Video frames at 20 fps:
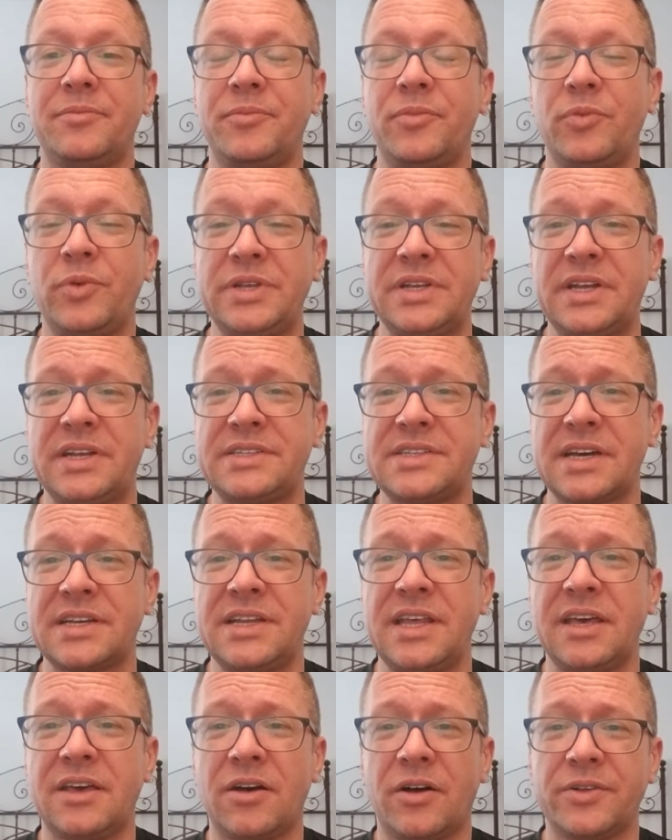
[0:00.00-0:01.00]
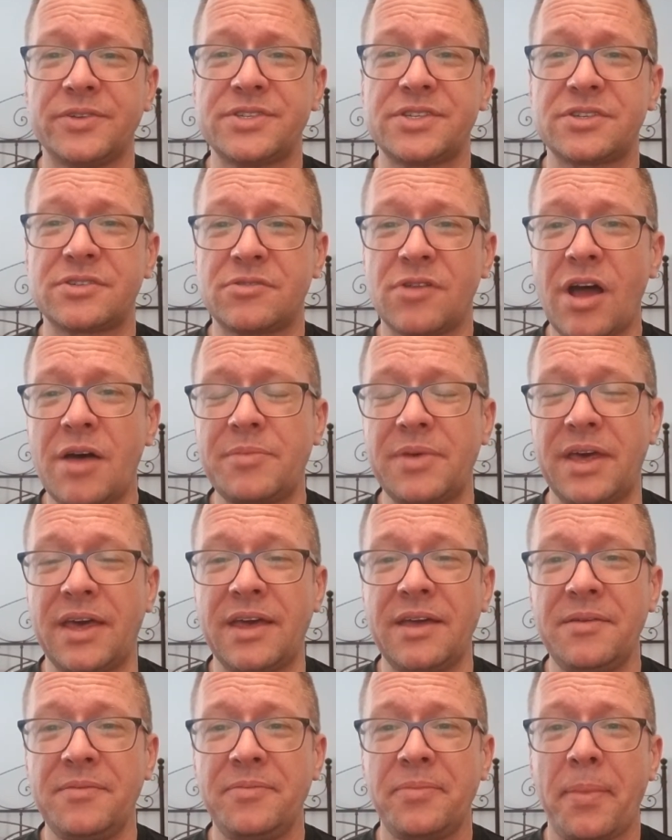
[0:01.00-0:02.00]
we did a technique called
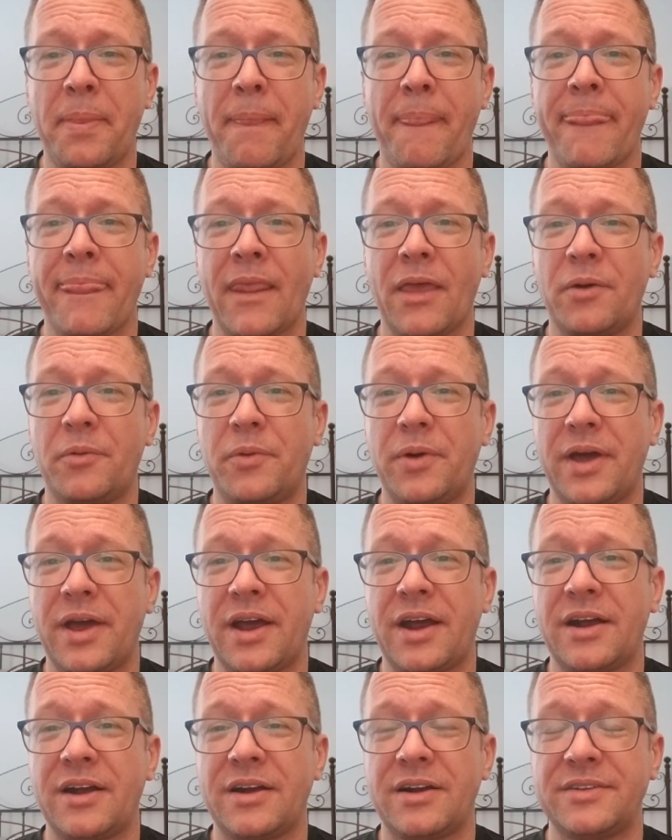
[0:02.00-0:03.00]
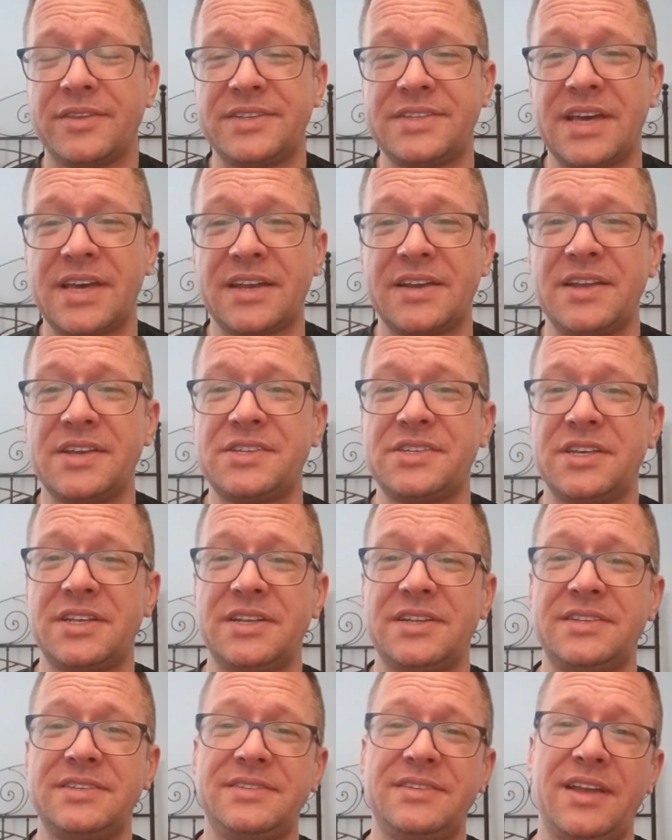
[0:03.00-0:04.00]
scrubbing, where the
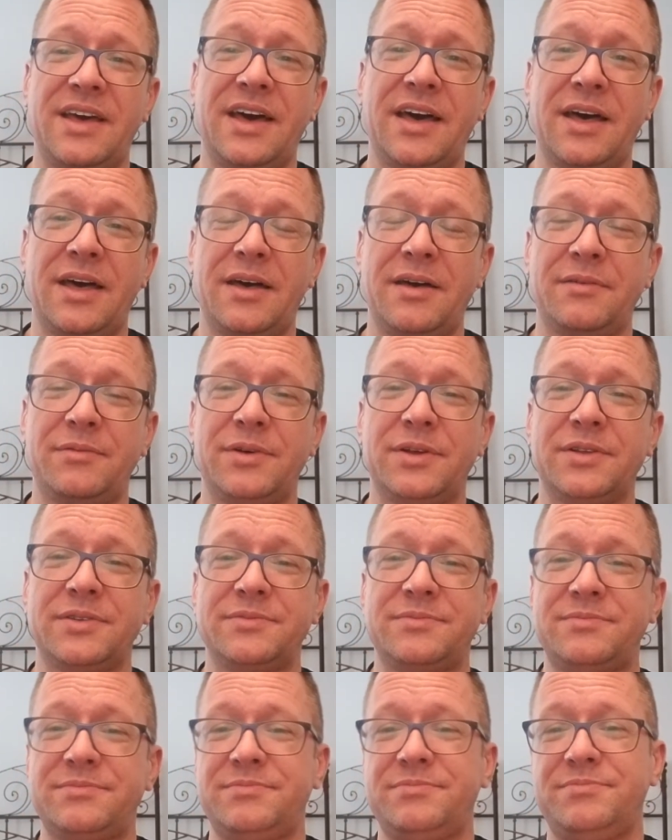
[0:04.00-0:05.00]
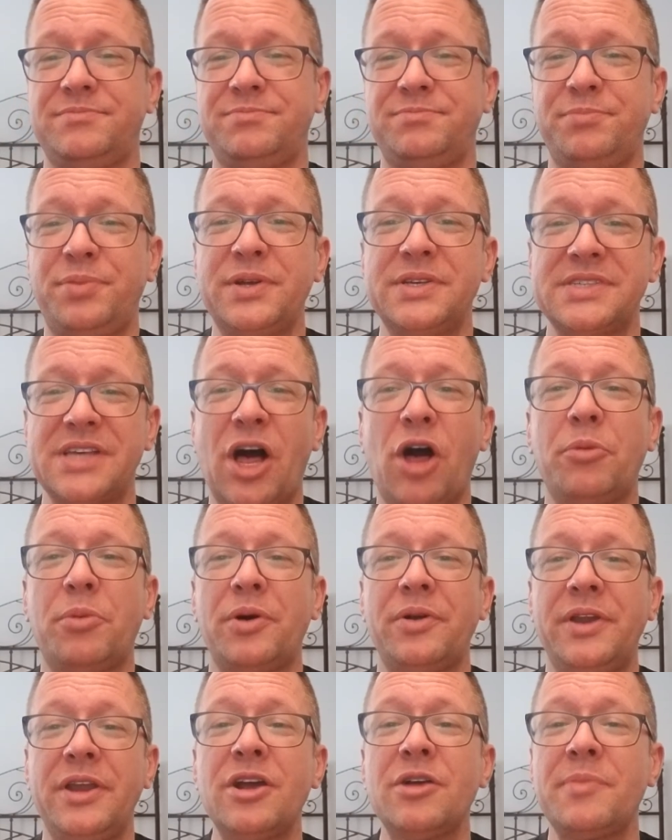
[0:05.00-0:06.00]
technician will put his
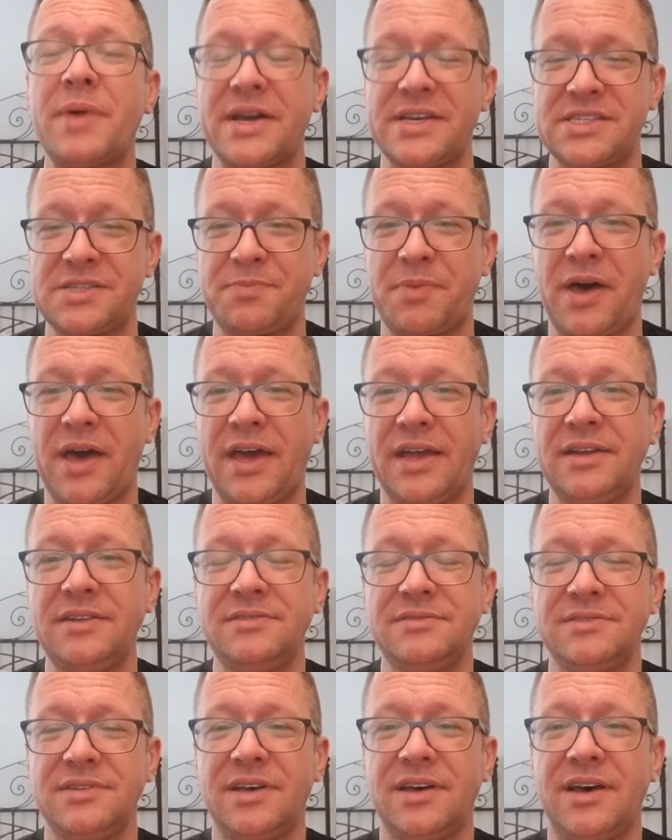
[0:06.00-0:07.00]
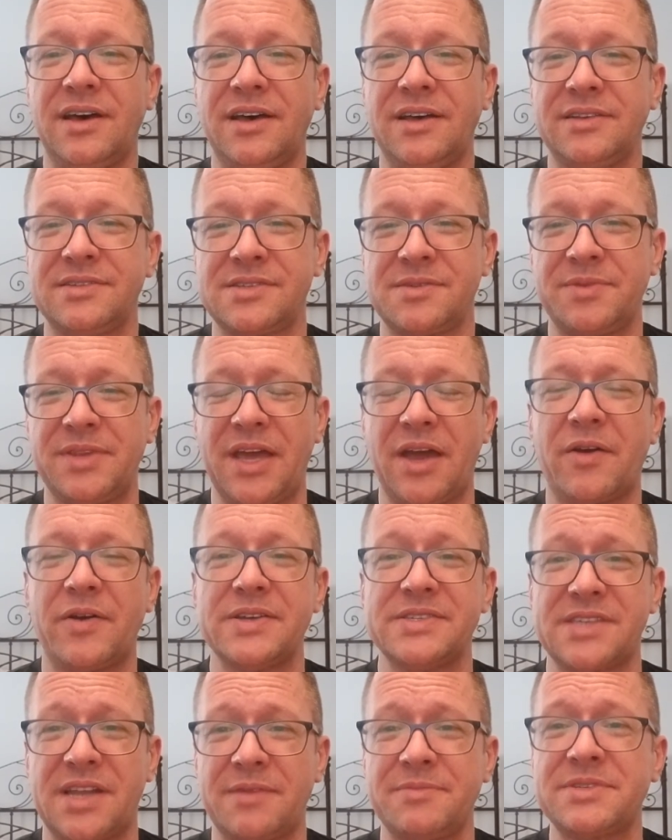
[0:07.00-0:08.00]
elbow near my spine, some of the
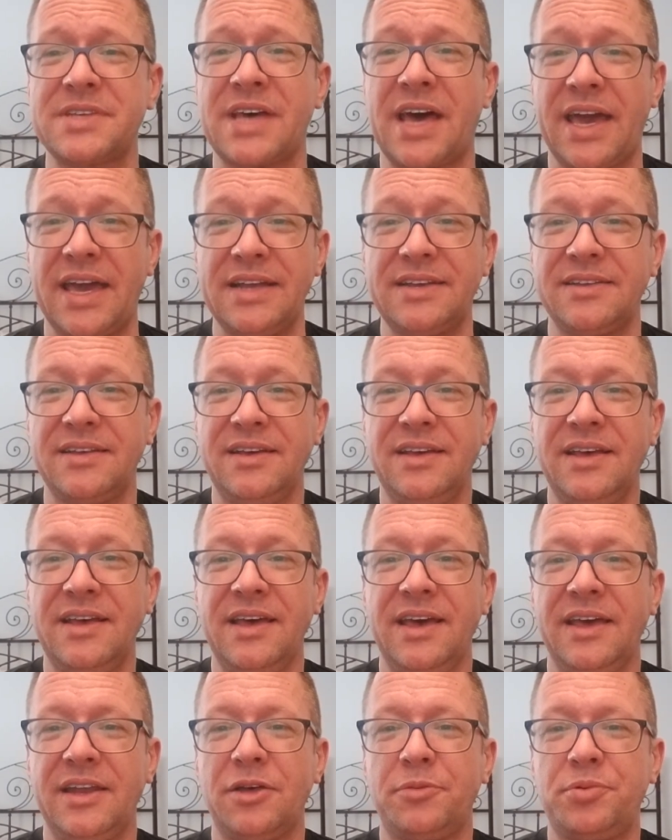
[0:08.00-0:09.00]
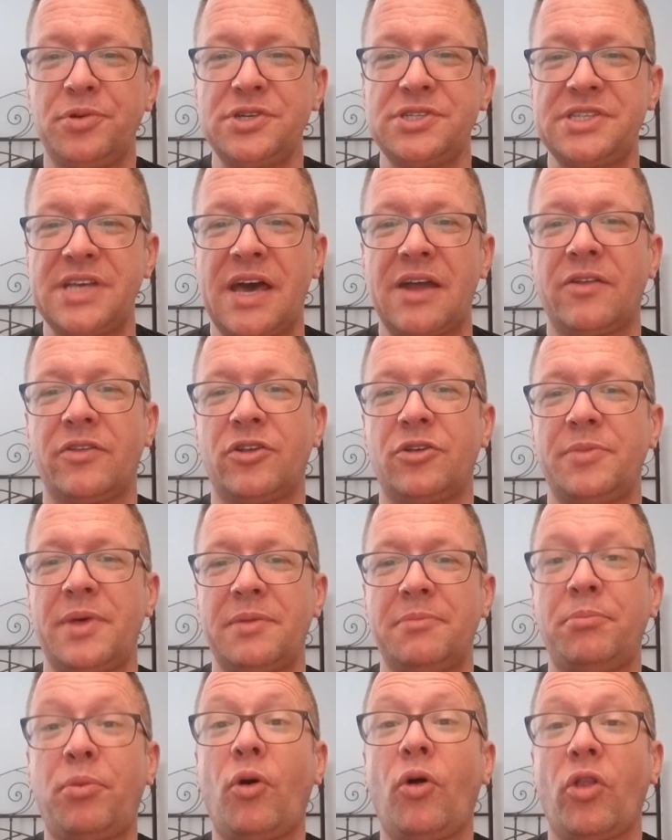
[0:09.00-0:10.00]
areas that I'm tight, and he'll push down a little bit
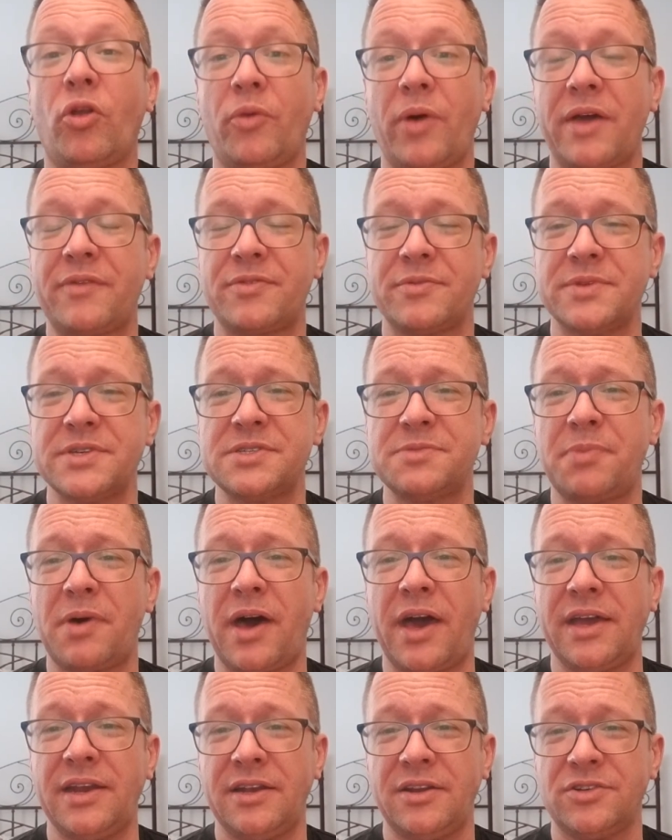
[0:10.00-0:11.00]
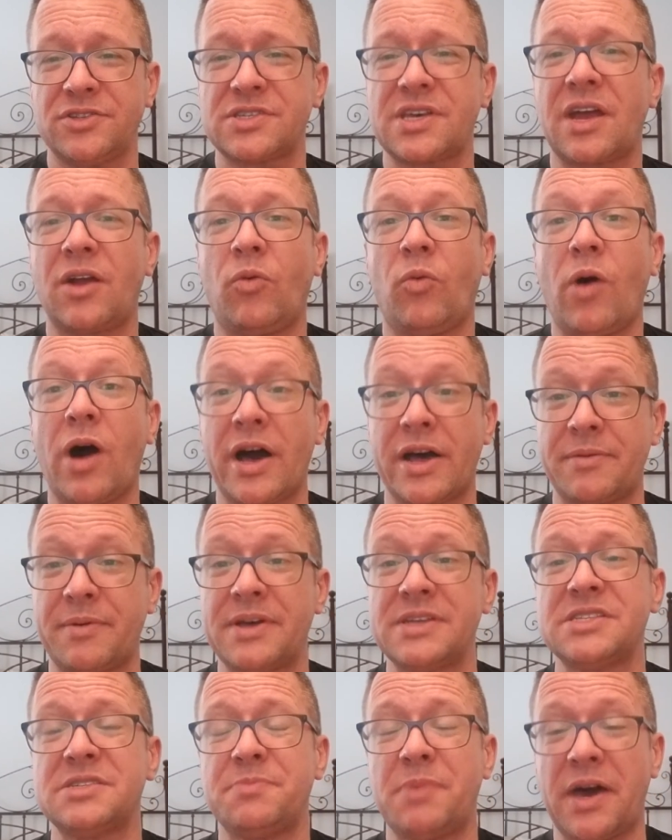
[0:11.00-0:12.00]
and pull away from the spine. And he'll just kind of walk
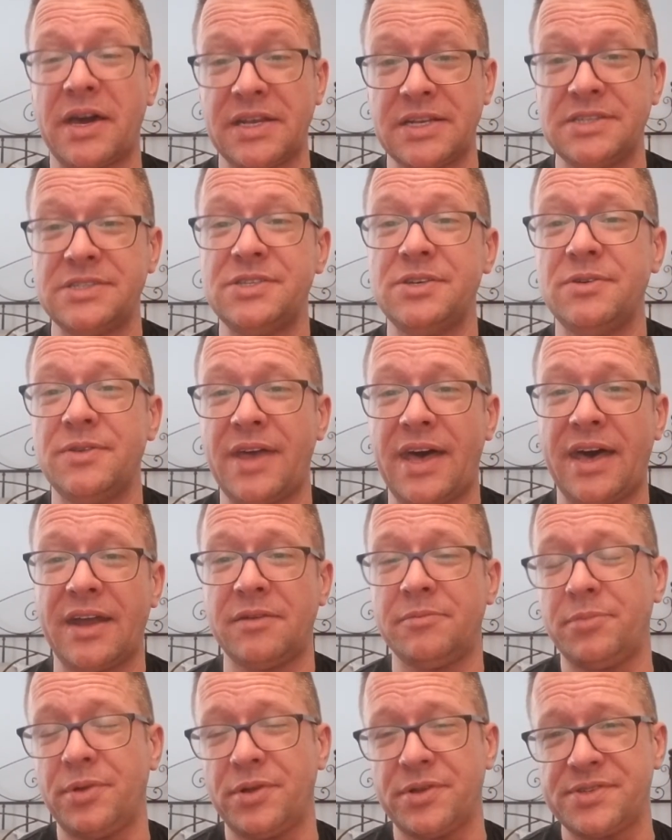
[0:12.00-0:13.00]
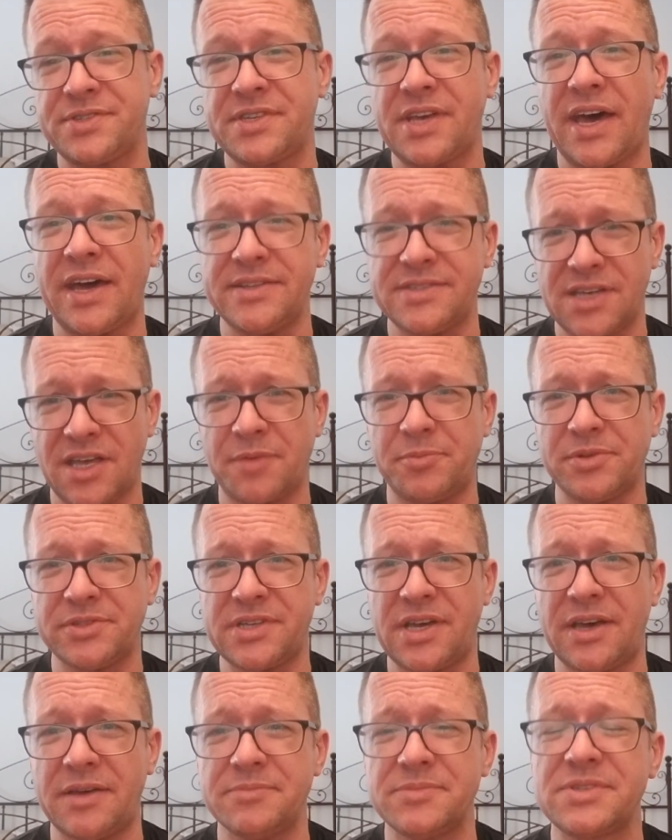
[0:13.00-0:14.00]
my spine and do that on both sides a couple
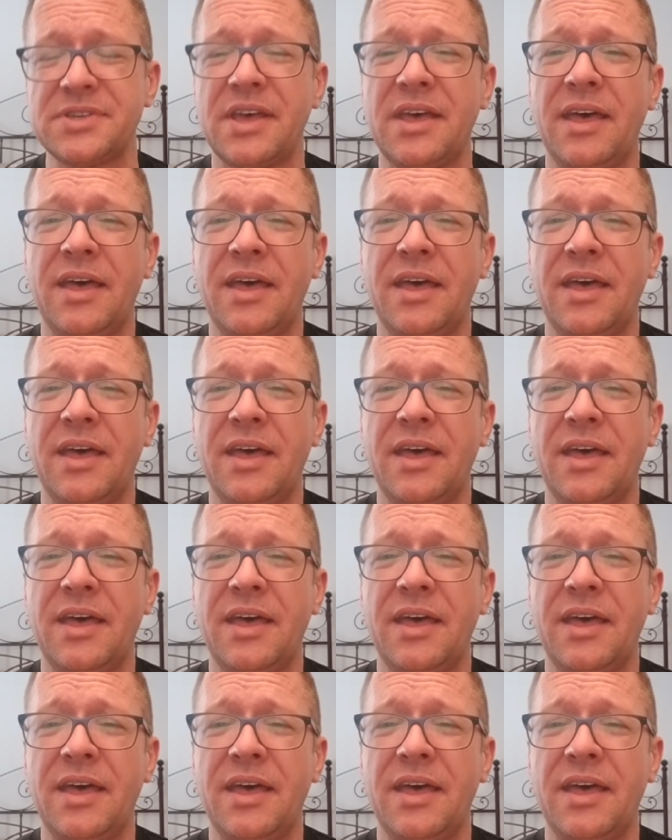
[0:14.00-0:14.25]
times.